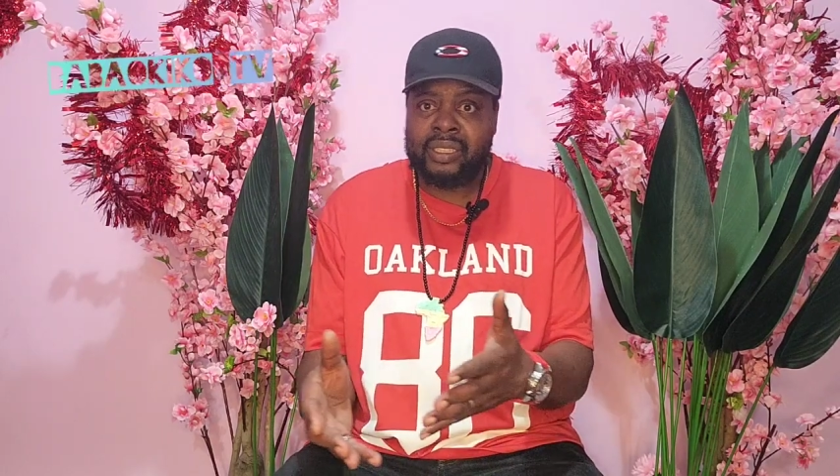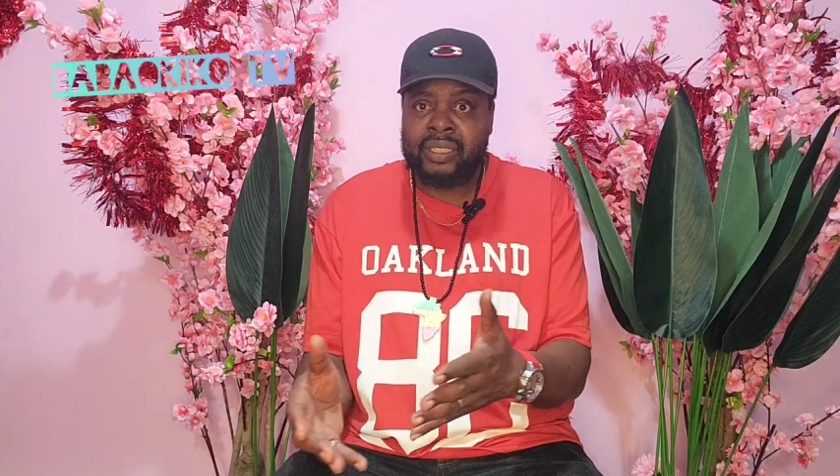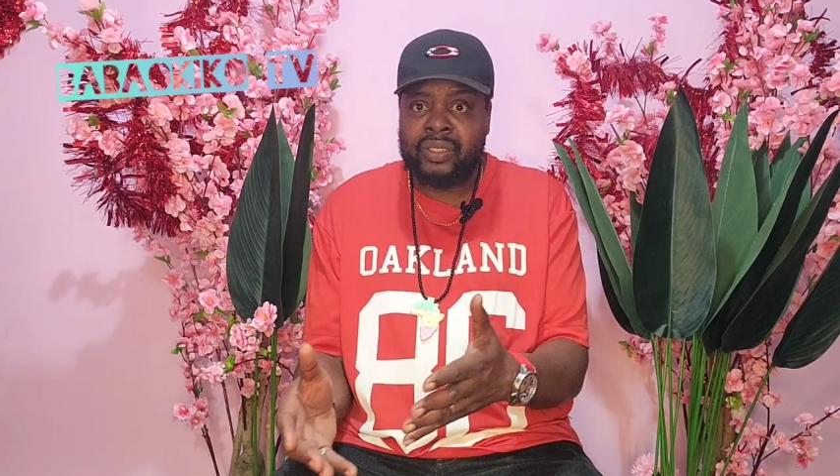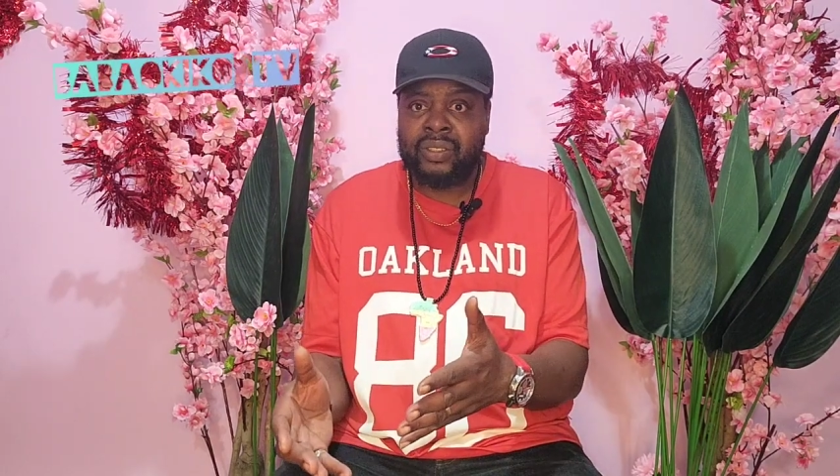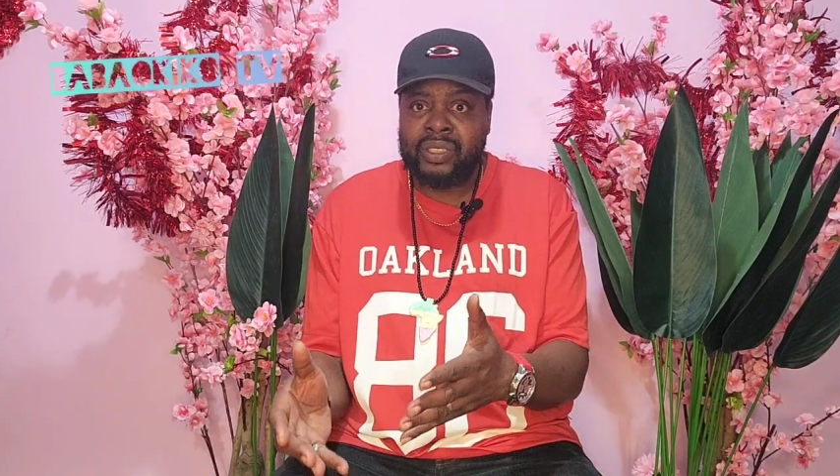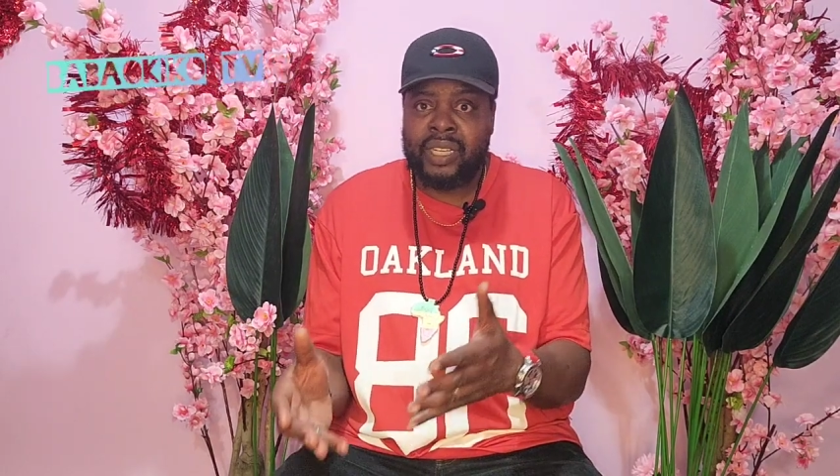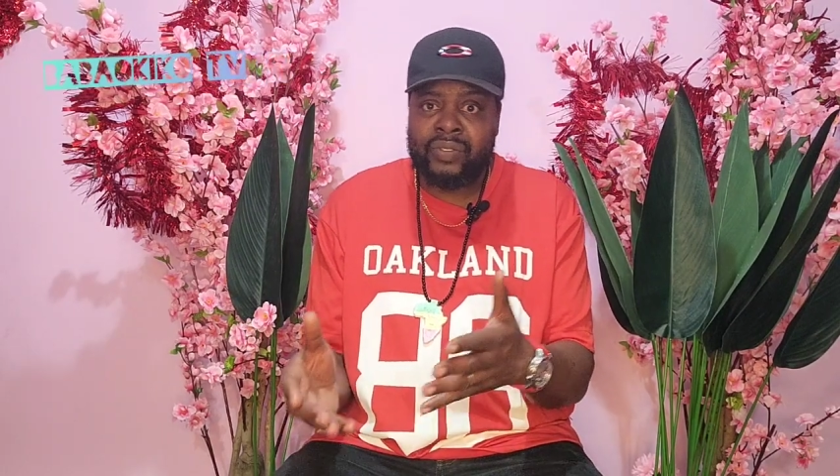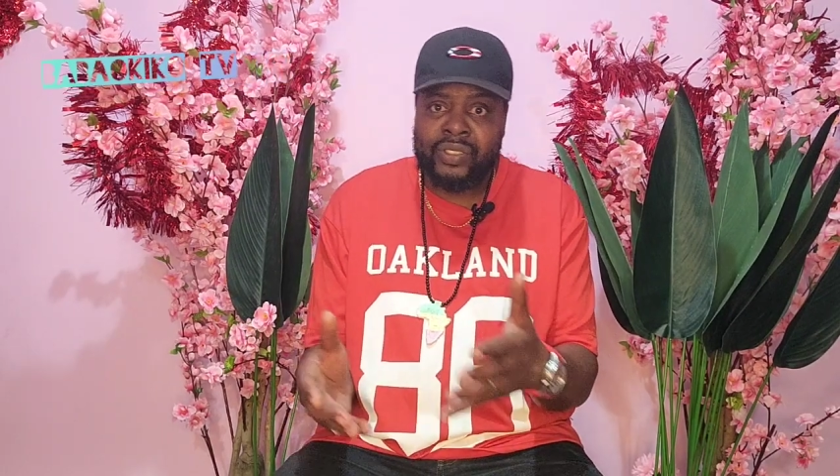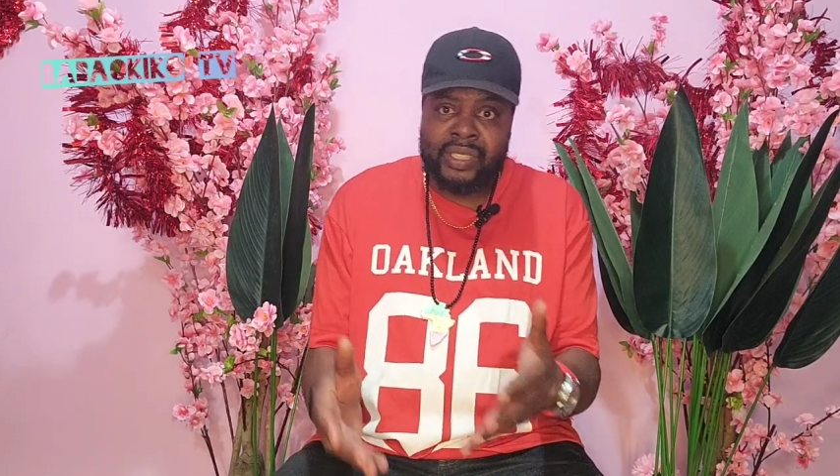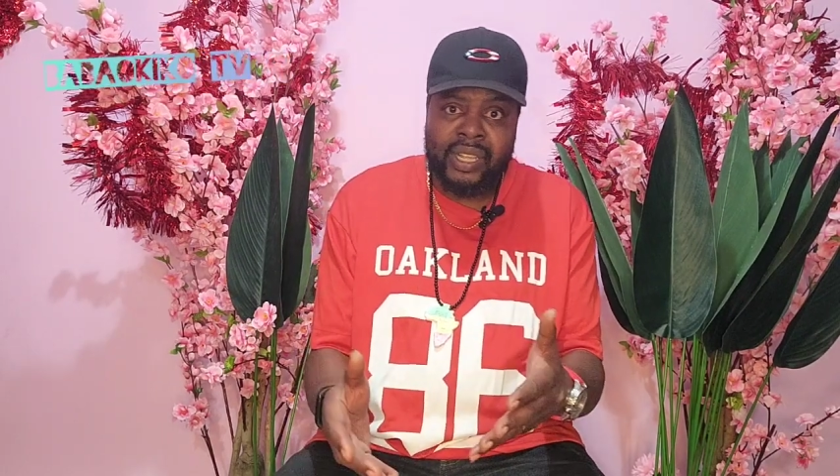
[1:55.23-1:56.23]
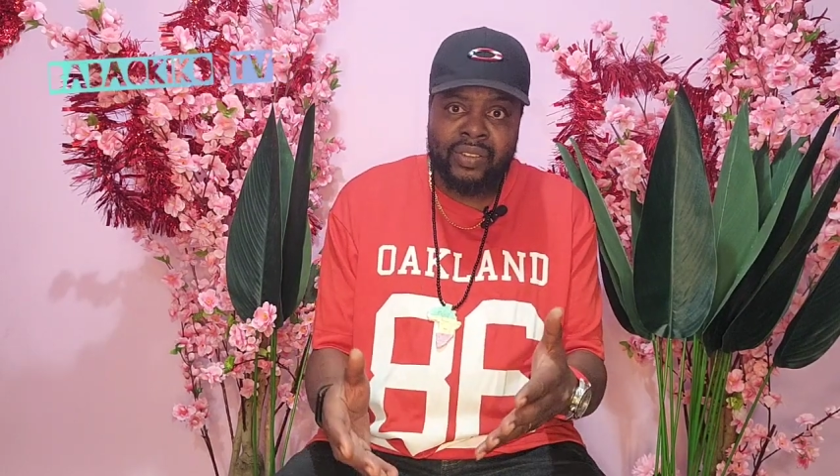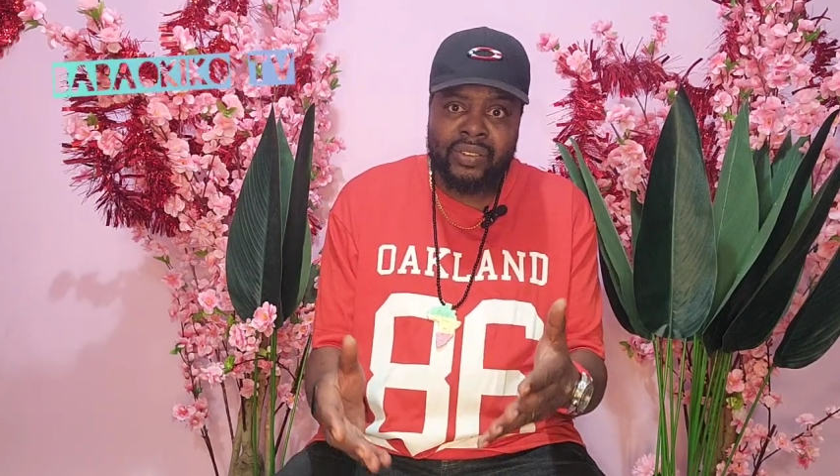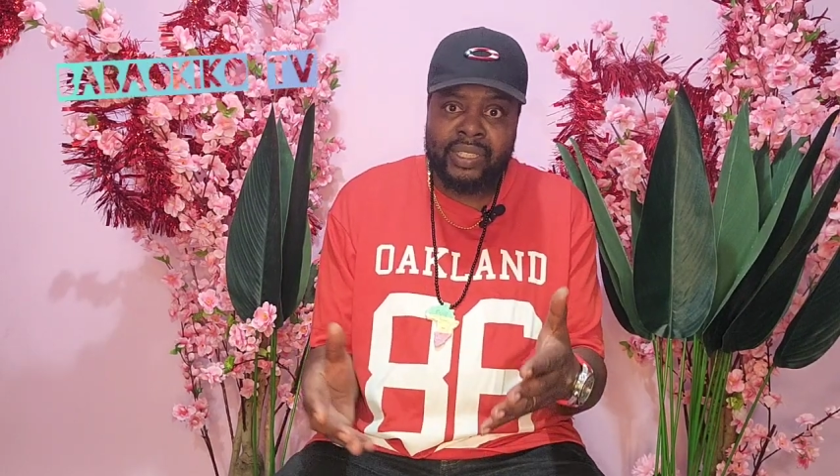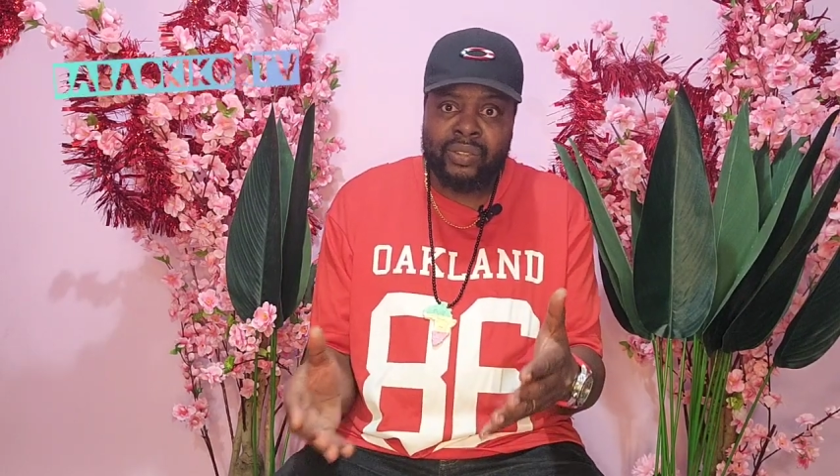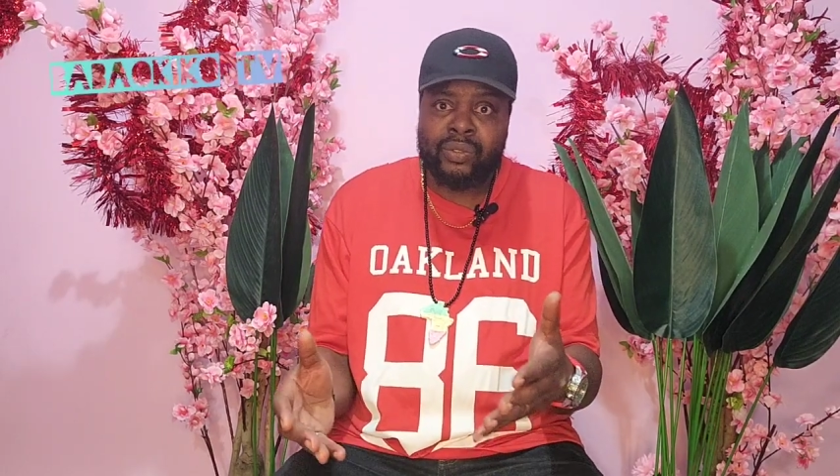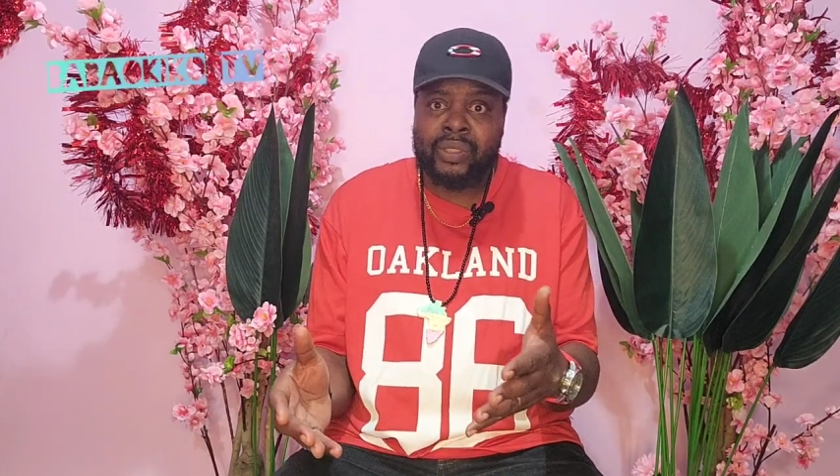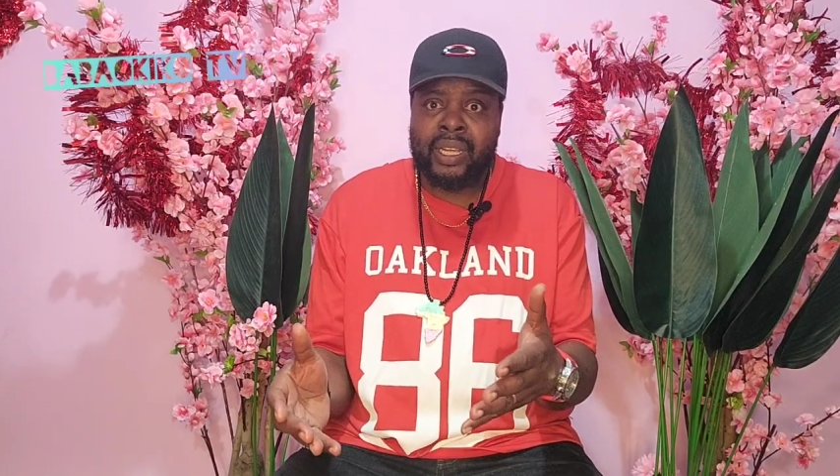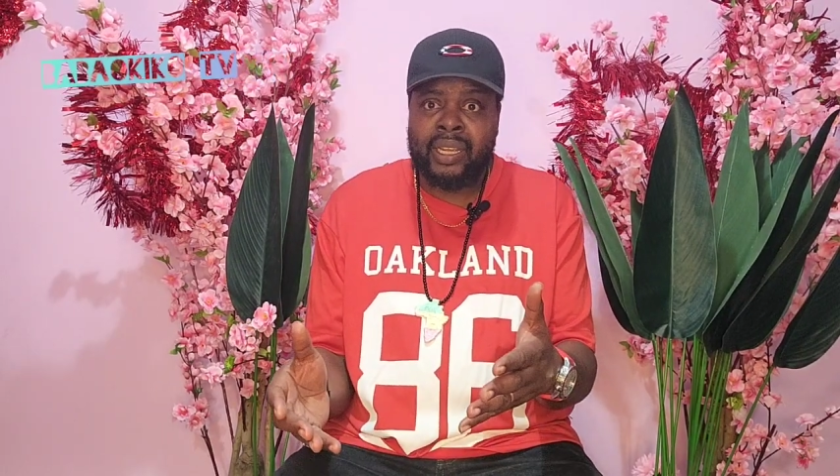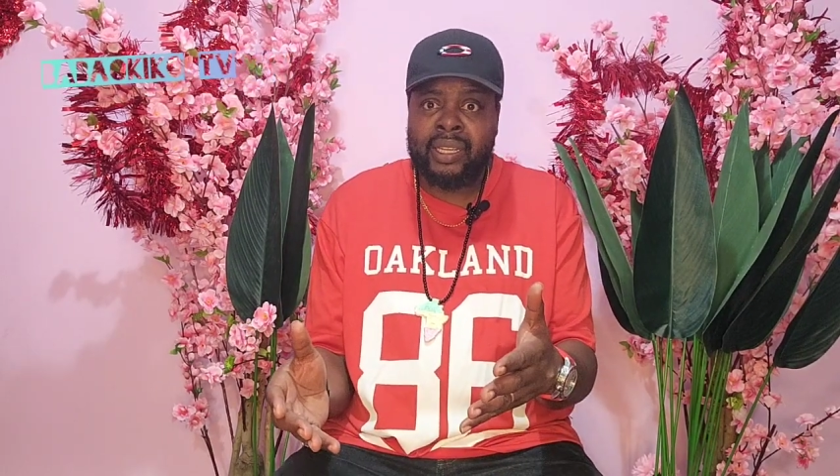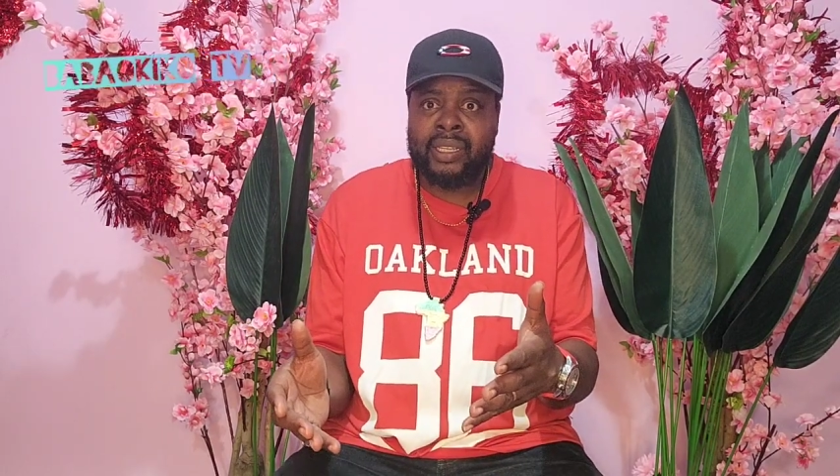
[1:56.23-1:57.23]
you know, sound for sound and all
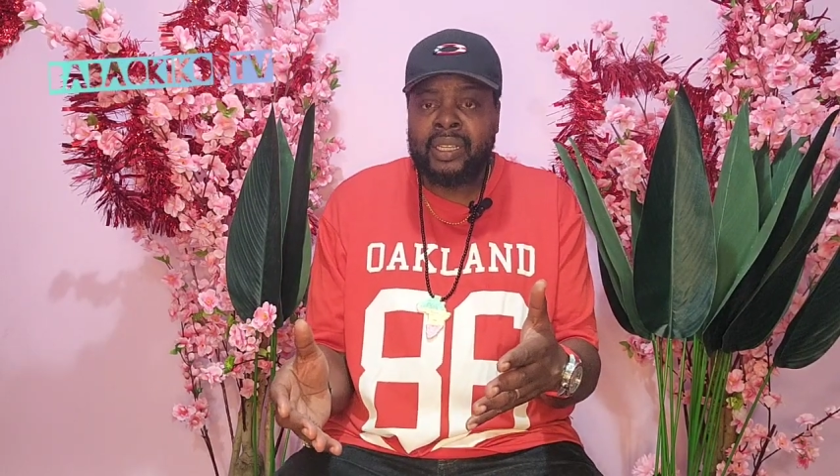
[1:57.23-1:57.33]
that,